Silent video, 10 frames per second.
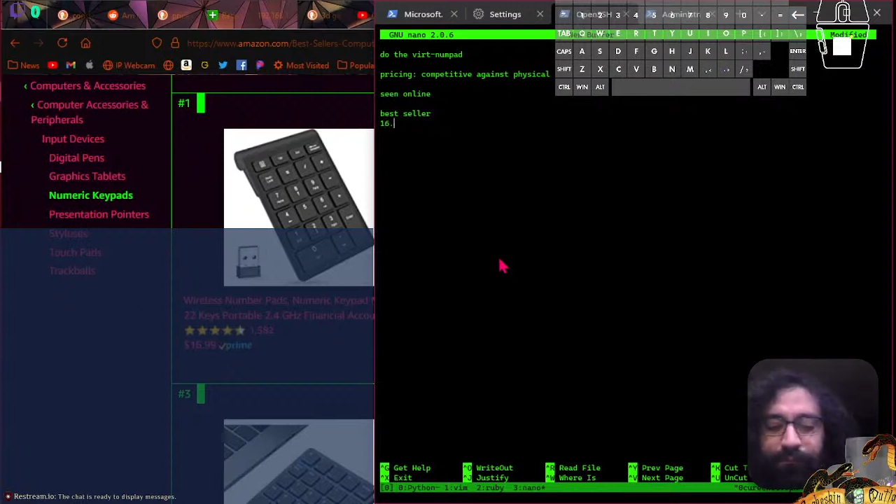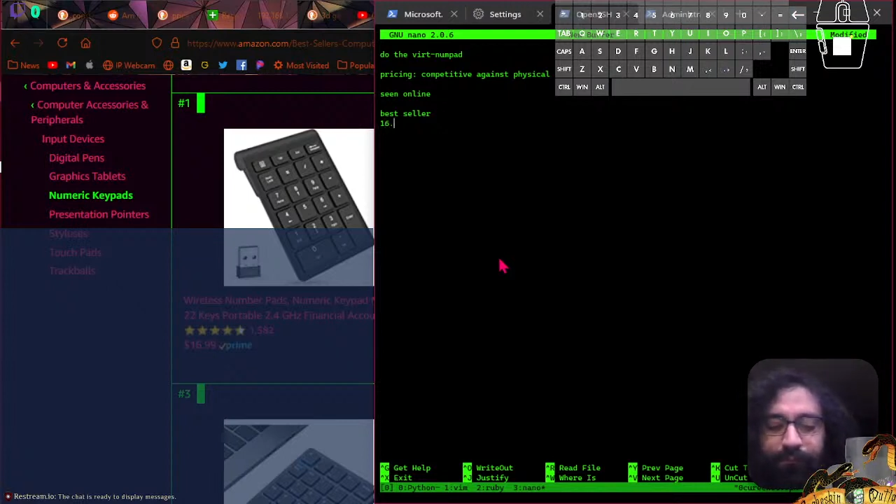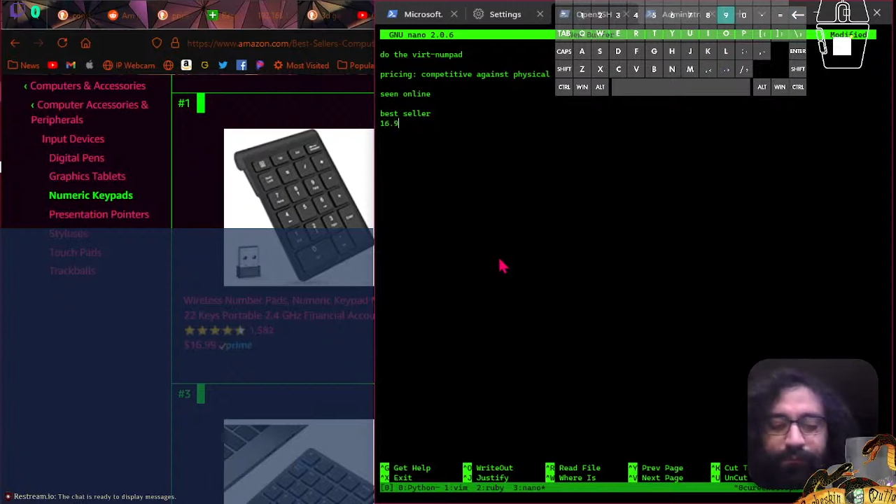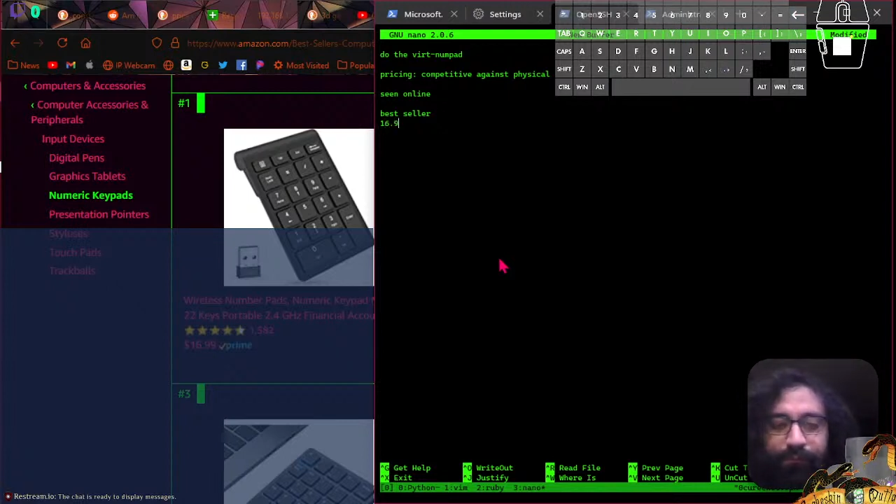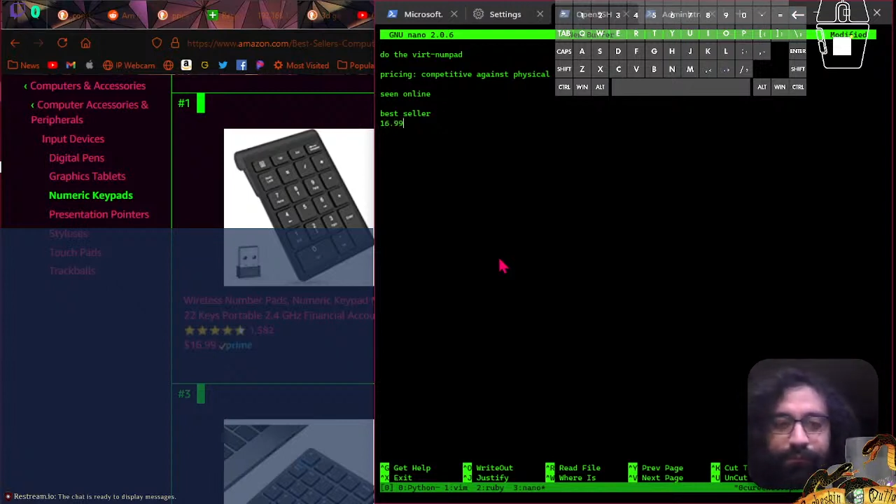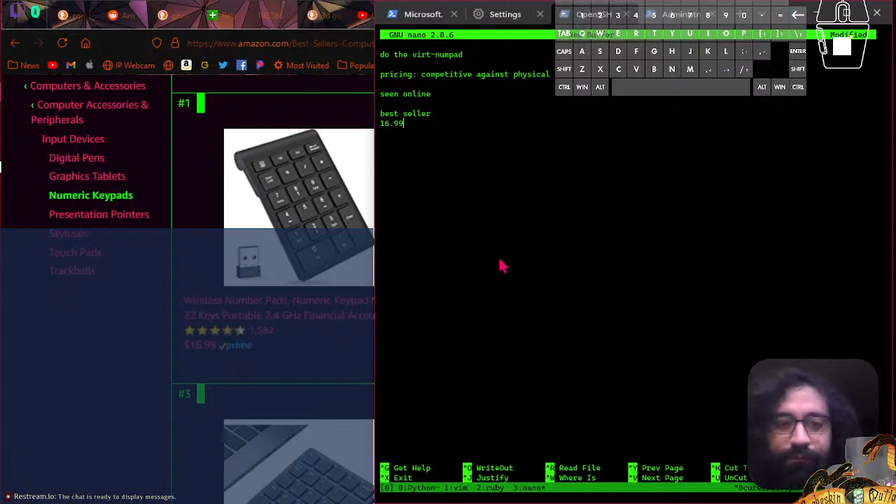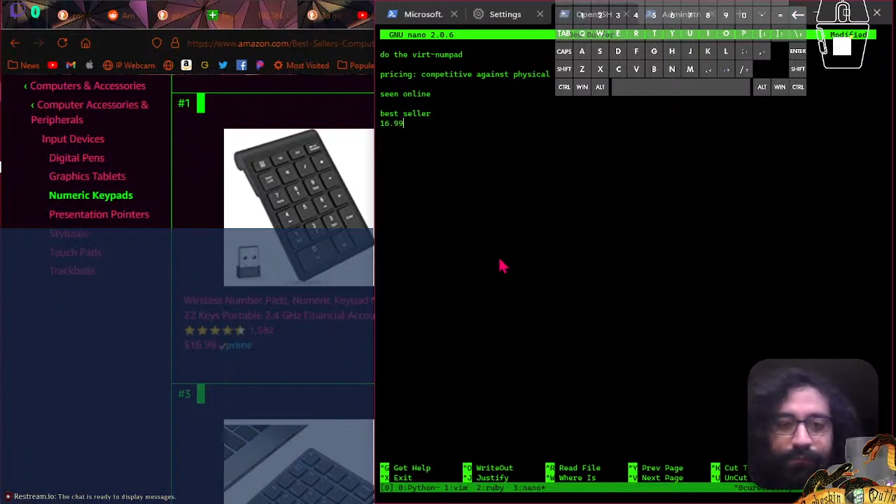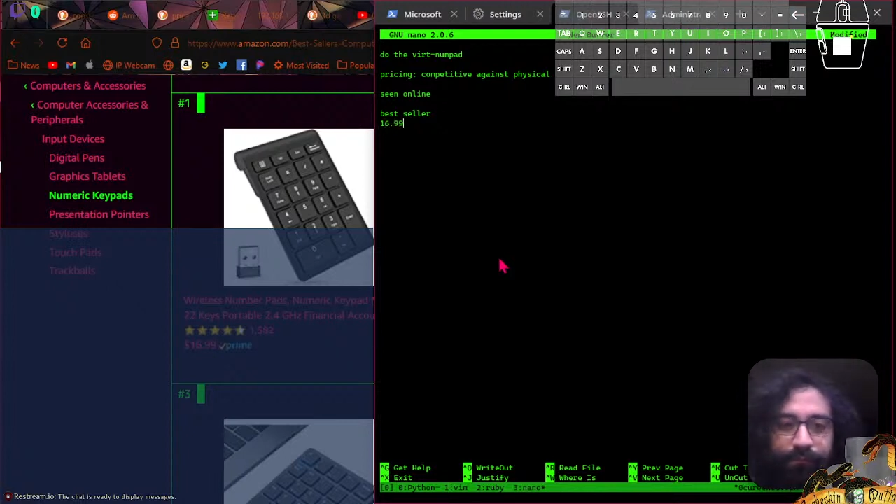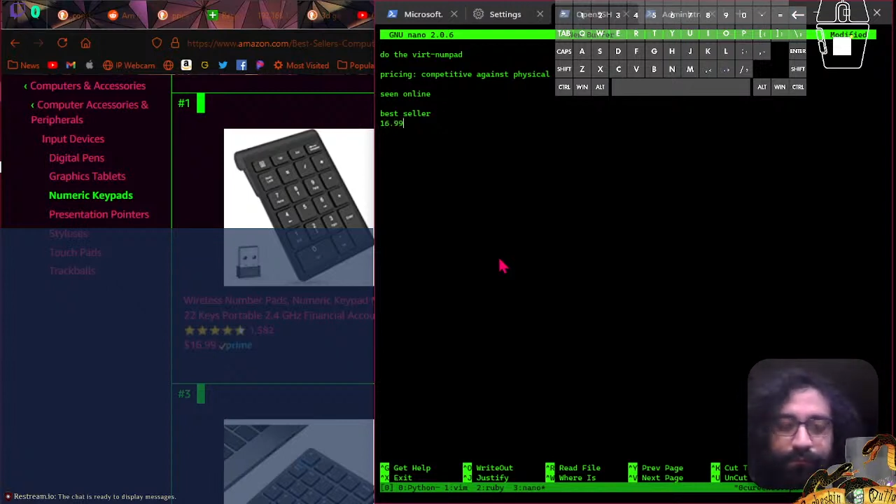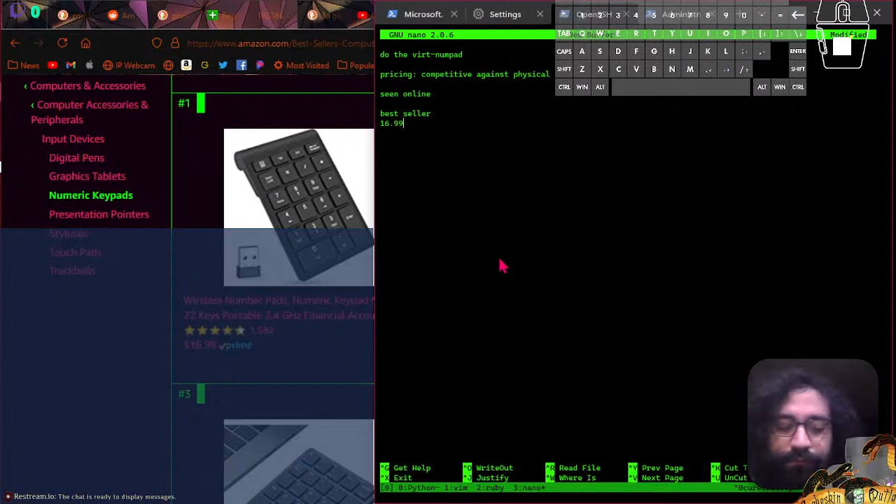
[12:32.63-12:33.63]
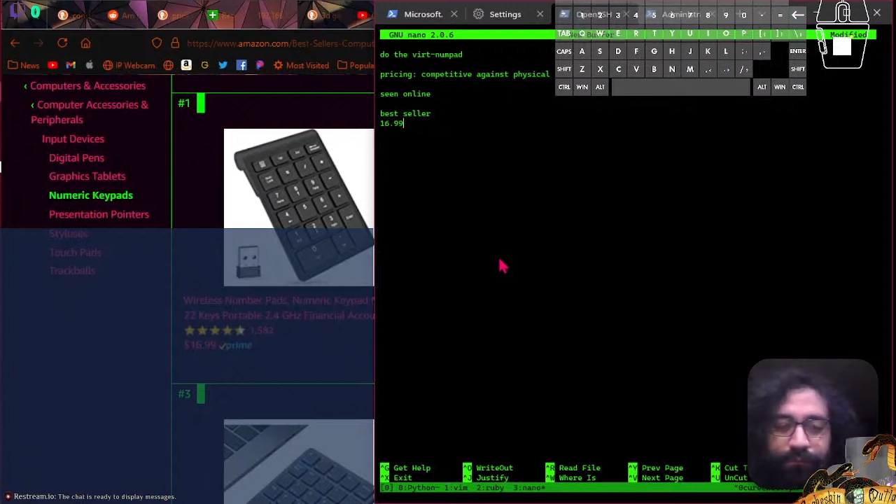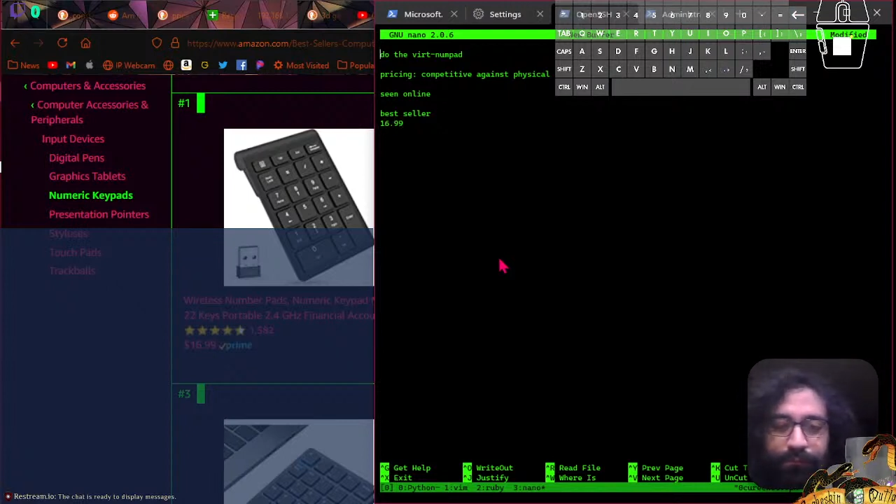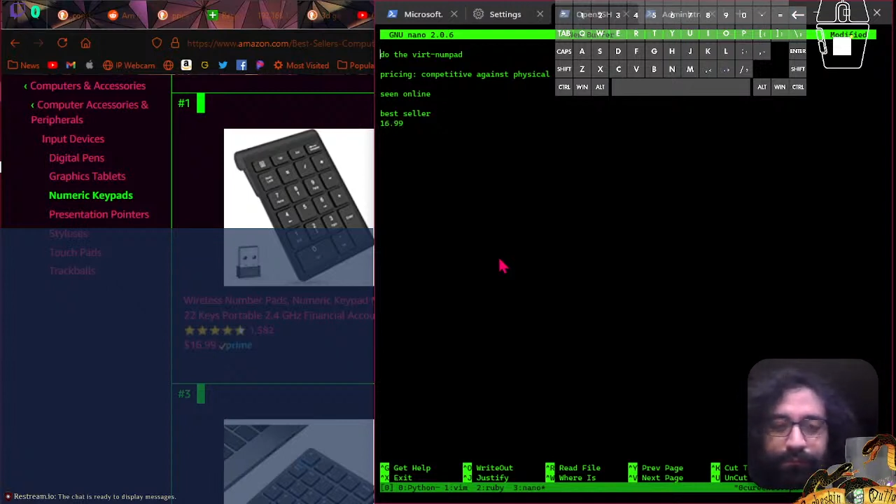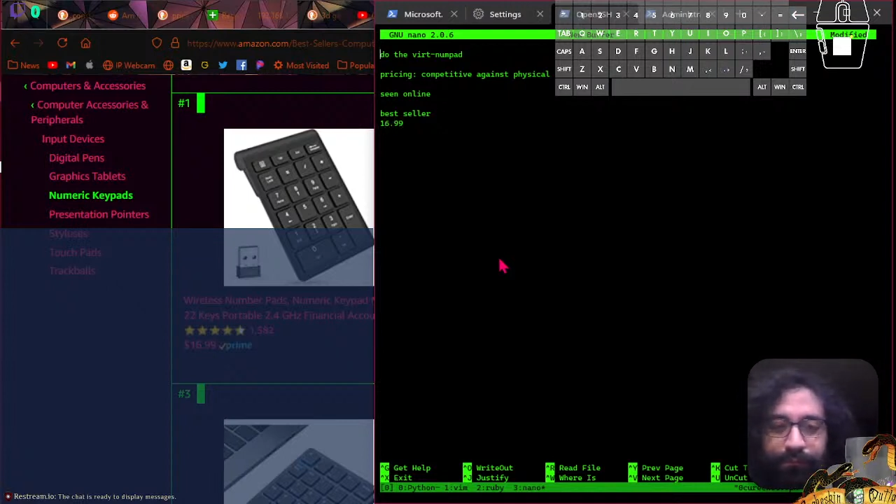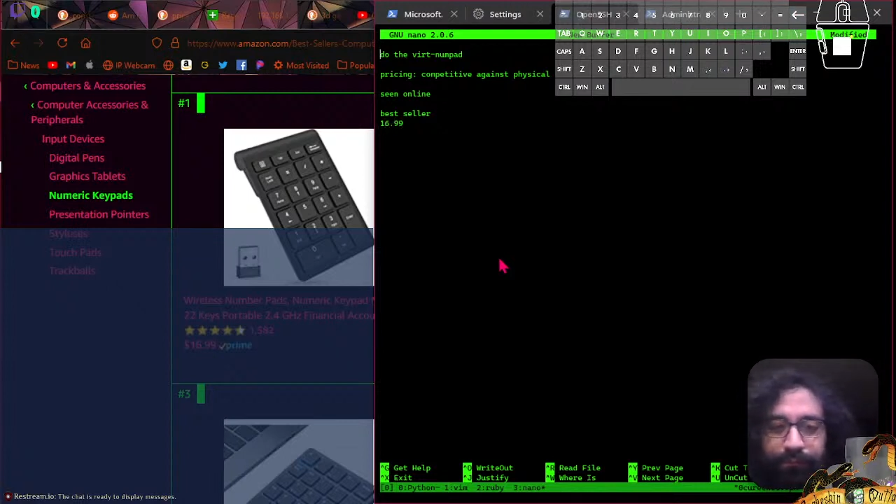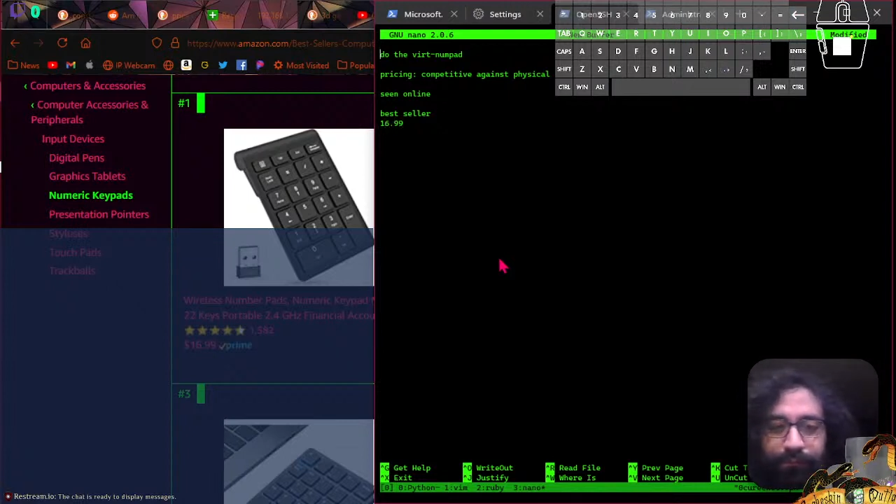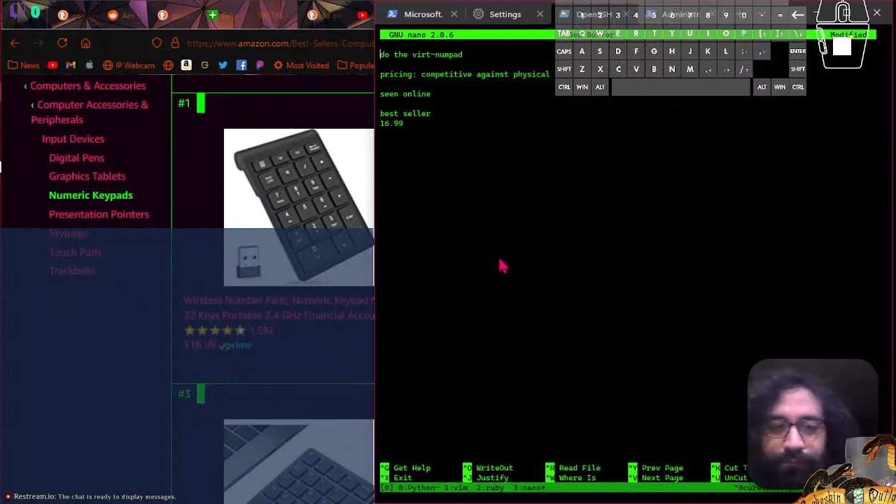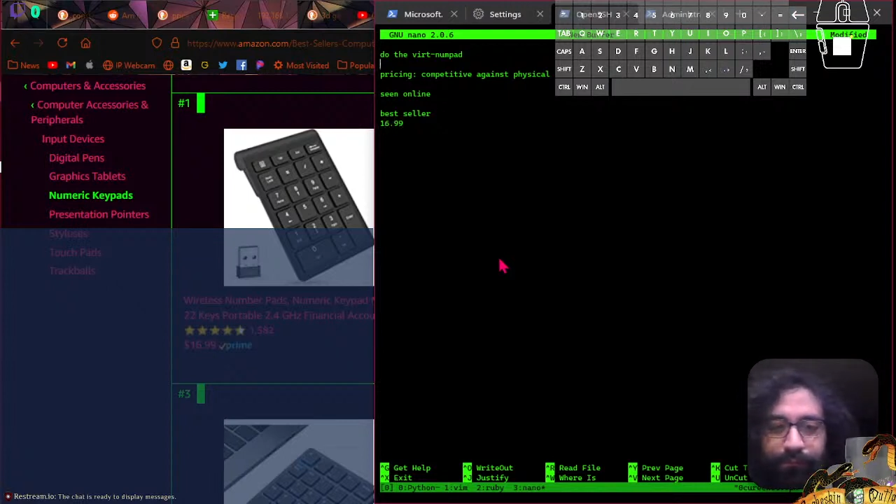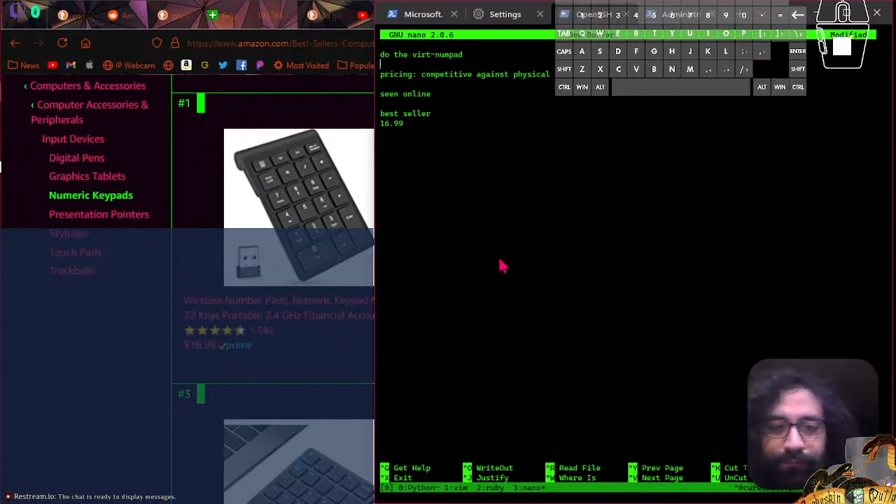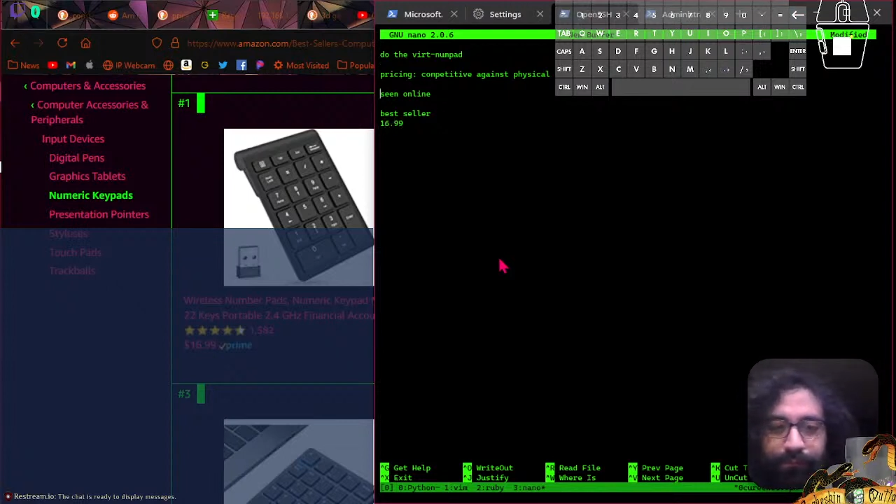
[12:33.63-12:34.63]
the acceleration in itself was
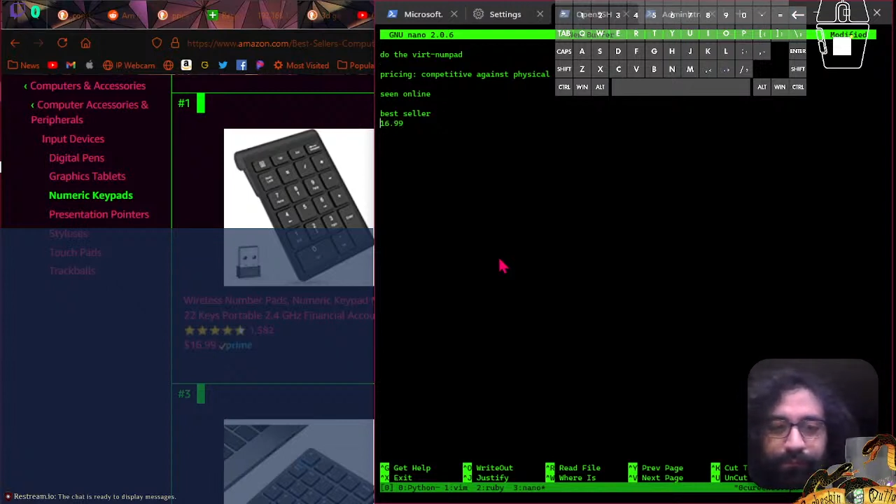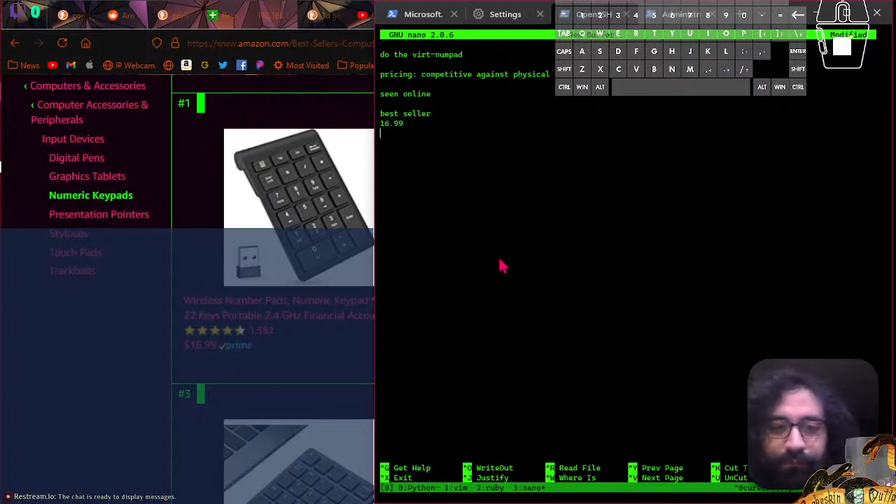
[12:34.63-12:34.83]
actually